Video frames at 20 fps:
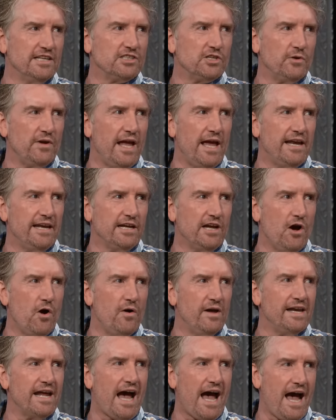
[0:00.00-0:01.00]
so he had to go
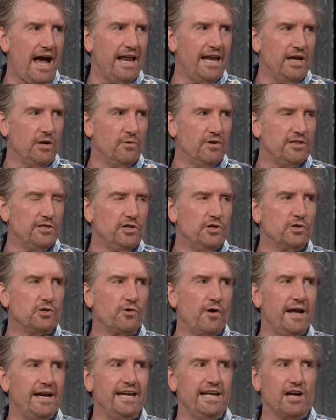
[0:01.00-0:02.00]
into hiding with the
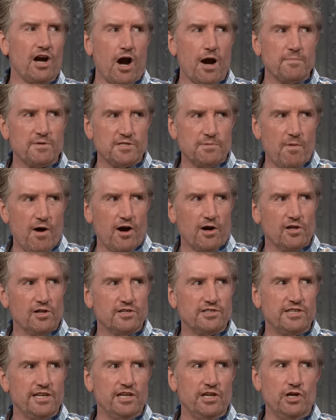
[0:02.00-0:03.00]
Ukrainian arms
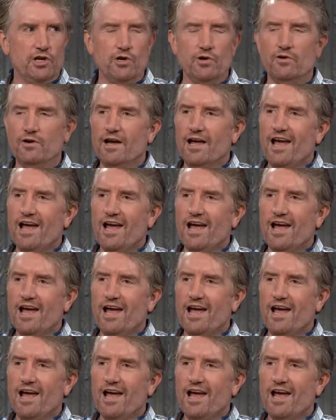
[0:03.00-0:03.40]
smugglers he knew,